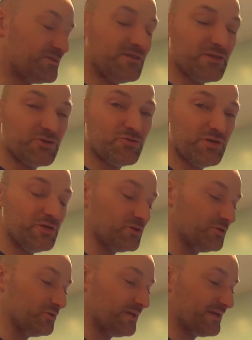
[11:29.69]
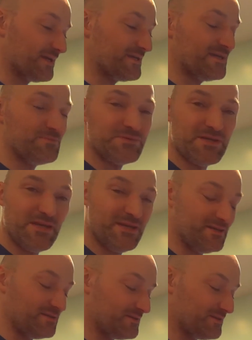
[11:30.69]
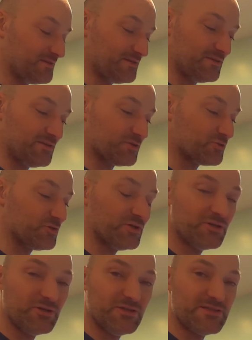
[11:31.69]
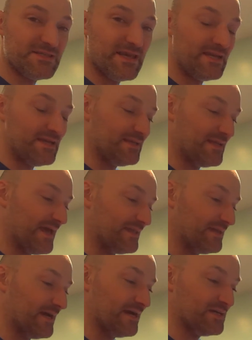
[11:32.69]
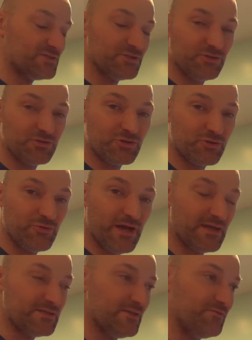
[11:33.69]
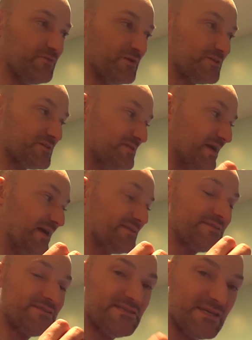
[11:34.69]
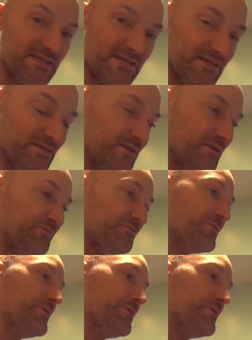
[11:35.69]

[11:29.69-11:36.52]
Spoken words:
the critical, like I keep saying, the critical is getting that nozzle correct. If it's not sticking enough,